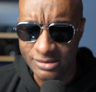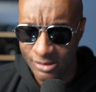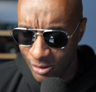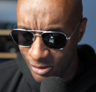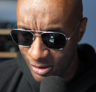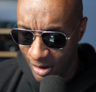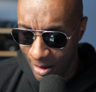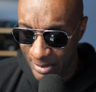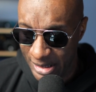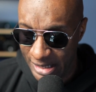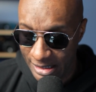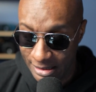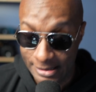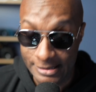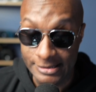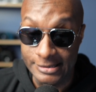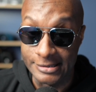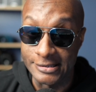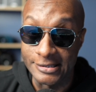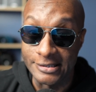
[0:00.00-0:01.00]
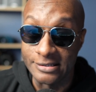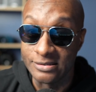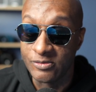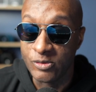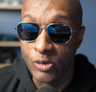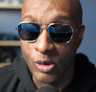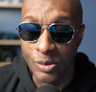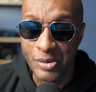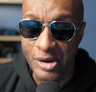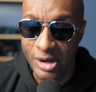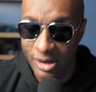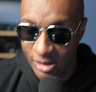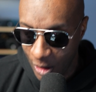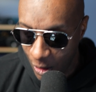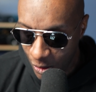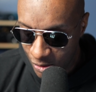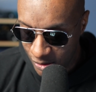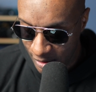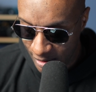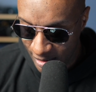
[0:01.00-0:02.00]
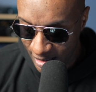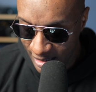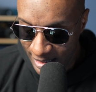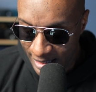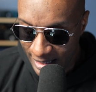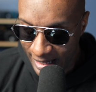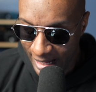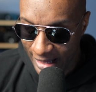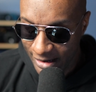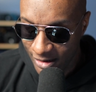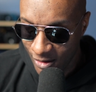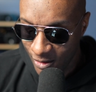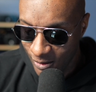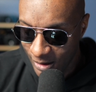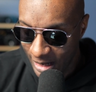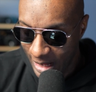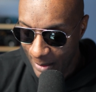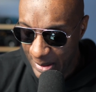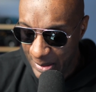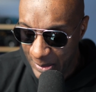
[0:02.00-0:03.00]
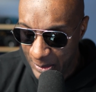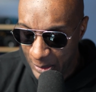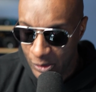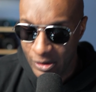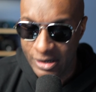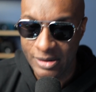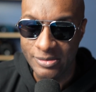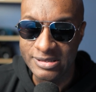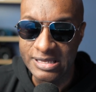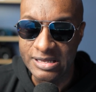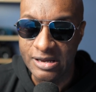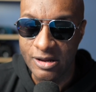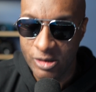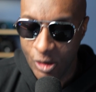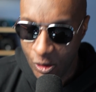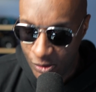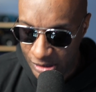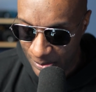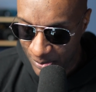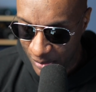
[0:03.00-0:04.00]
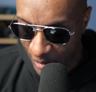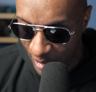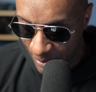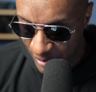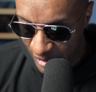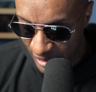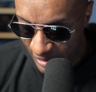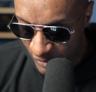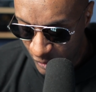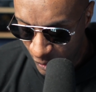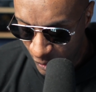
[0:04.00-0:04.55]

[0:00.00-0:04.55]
So, I mean, I guess if you're going to put clothes on it, I don't know how many people are going to see the clothing part, but if